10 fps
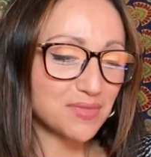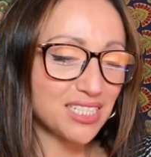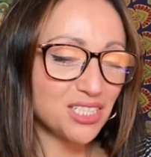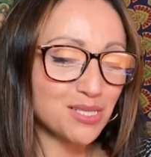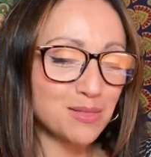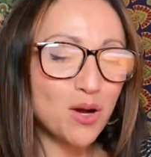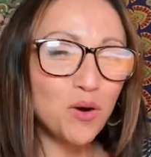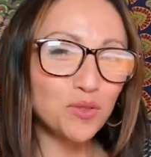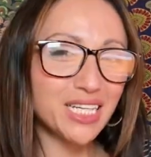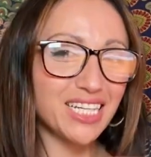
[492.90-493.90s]
just
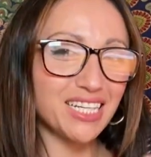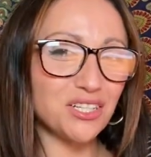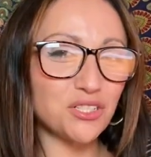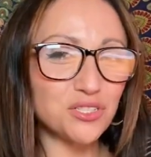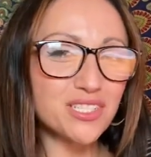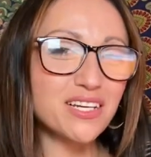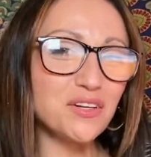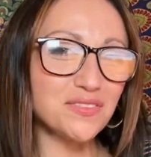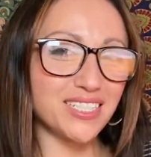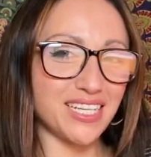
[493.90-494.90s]
holding
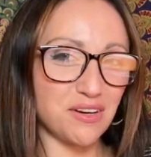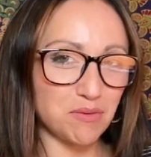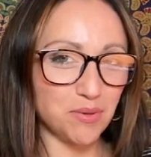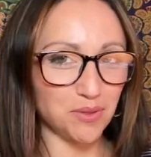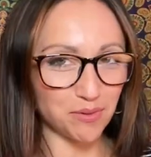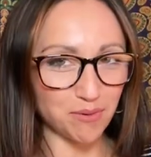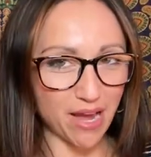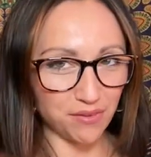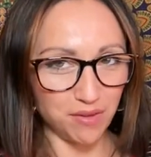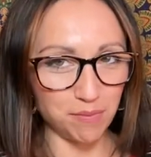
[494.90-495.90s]
yourselves accountable
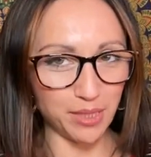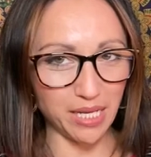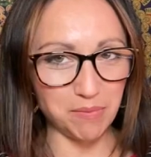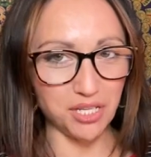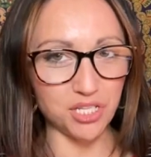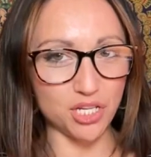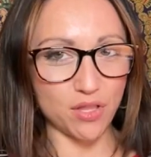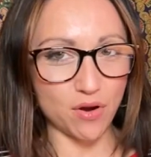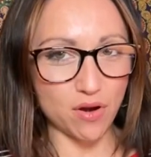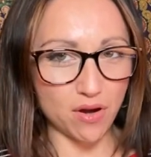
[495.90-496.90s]
rather than blaming each
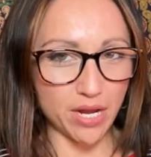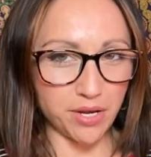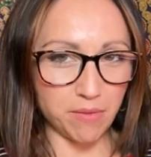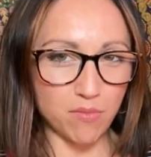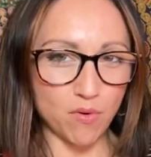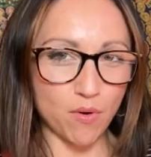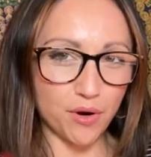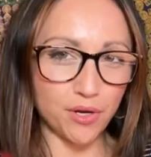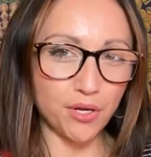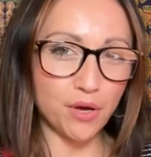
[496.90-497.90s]
other
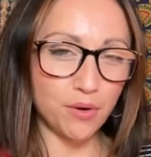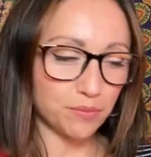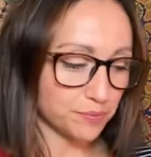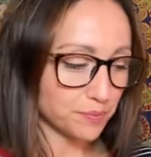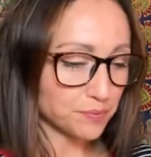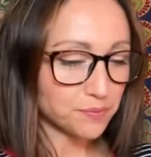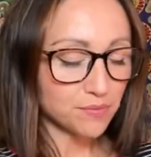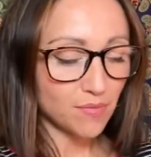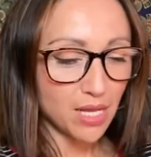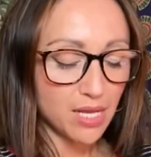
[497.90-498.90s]
anymore, you know?
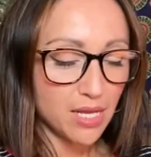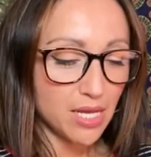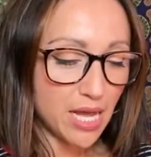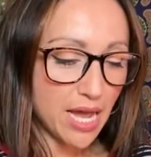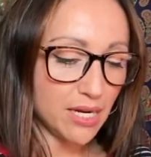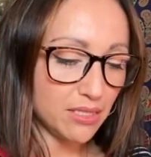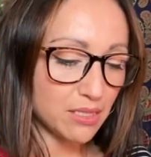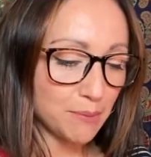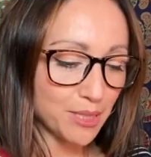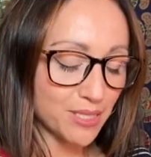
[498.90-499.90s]
How does
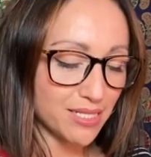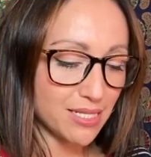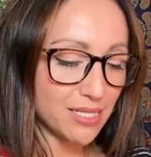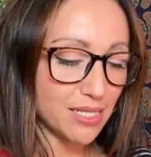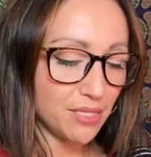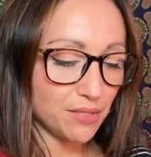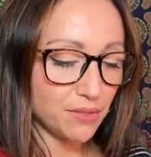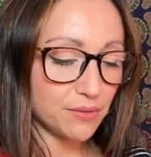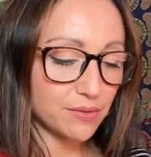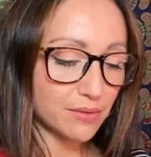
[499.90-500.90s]
this person see
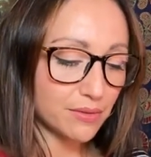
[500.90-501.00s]
you?